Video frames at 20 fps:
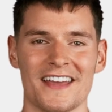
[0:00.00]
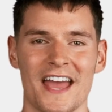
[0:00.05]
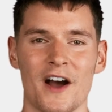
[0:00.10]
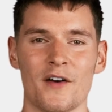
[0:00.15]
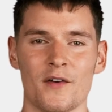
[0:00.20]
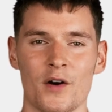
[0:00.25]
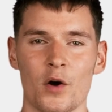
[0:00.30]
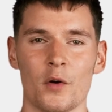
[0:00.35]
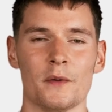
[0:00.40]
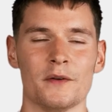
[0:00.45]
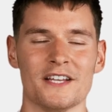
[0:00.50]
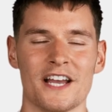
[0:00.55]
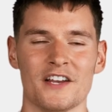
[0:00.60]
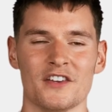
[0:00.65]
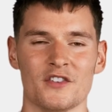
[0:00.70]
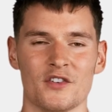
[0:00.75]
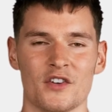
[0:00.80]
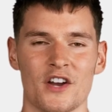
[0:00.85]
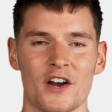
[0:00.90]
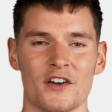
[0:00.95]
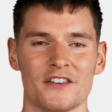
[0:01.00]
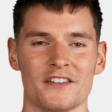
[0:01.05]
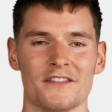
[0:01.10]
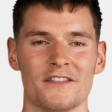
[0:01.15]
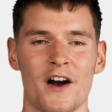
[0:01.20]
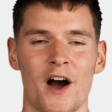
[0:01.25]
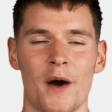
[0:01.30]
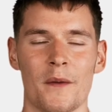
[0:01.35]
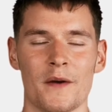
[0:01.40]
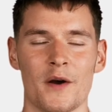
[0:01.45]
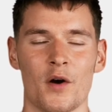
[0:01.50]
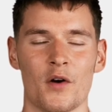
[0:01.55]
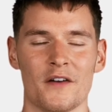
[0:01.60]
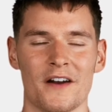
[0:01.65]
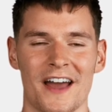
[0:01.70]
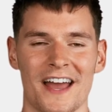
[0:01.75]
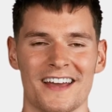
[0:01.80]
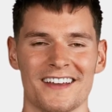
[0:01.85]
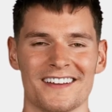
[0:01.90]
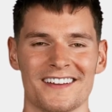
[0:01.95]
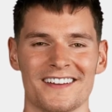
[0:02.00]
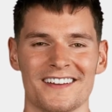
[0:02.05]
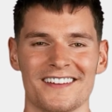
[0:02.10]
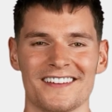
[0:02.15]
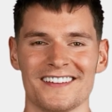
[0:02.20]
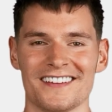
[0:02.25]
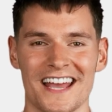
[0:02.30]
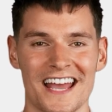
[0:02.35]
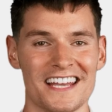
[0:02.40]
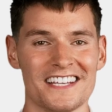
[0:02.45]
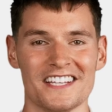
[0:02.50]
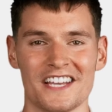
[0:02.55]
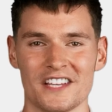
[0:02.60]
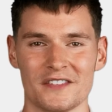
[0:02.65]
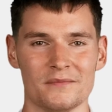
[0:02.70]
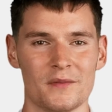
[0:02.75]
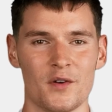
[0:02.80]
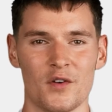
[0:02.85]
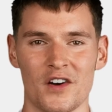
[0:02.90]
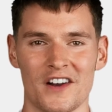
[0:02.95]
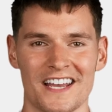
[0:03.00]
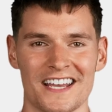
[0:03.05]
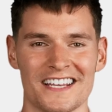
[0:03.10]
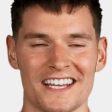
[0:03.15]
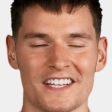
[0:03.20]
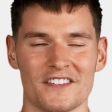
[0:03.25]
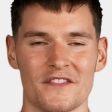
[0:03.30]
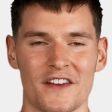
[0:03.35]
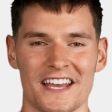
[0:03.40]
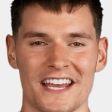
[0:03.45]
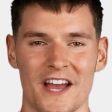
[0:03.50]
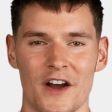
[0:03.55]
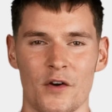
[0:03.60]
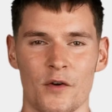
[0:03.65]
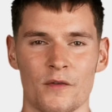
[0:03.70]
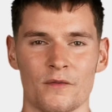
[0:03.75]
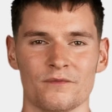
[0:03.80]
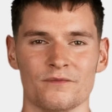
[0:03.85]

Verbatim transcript: their real potential goes far beyond that. Let us explore it in this video.